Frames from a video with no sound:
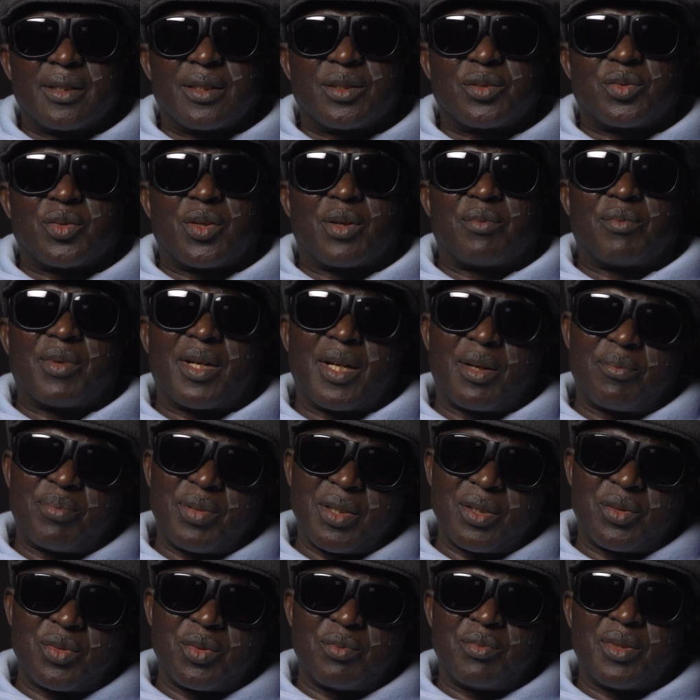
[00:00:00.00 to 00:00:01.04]
So I'm
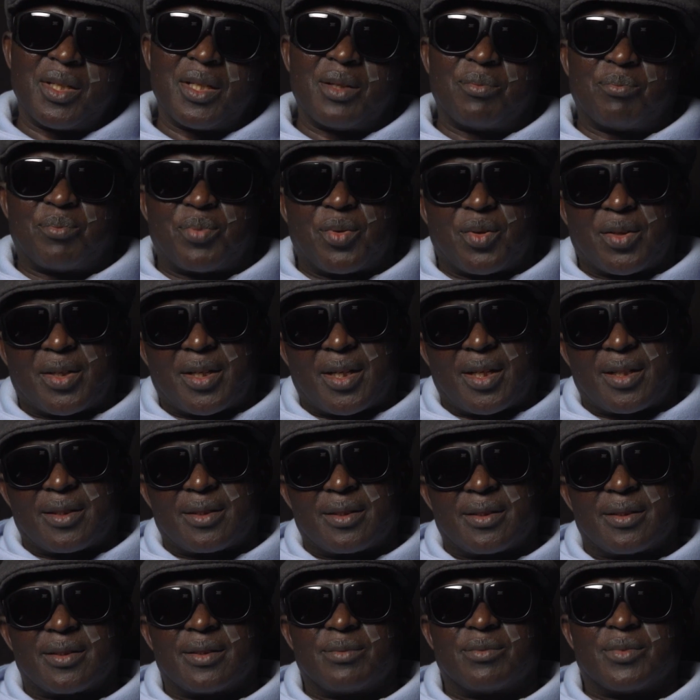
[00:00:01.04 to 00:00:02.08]
happy to be in
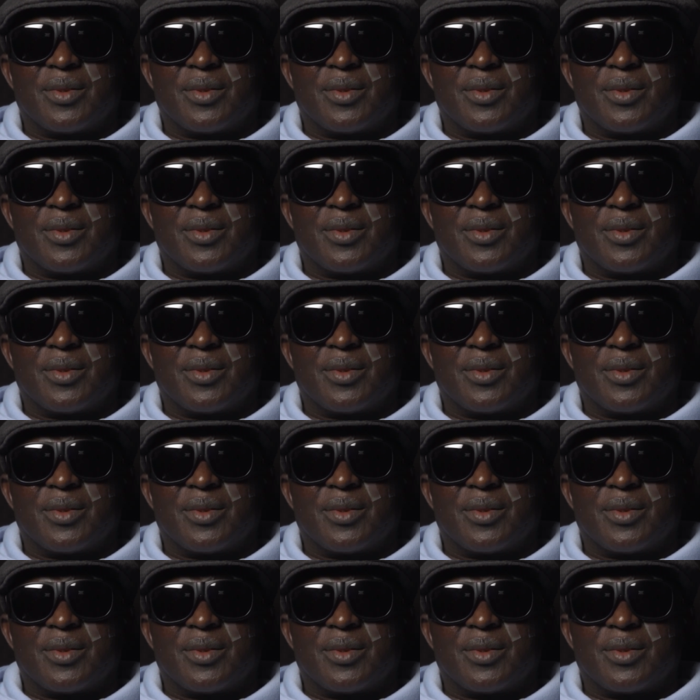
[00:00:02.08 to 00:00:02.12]
Portland,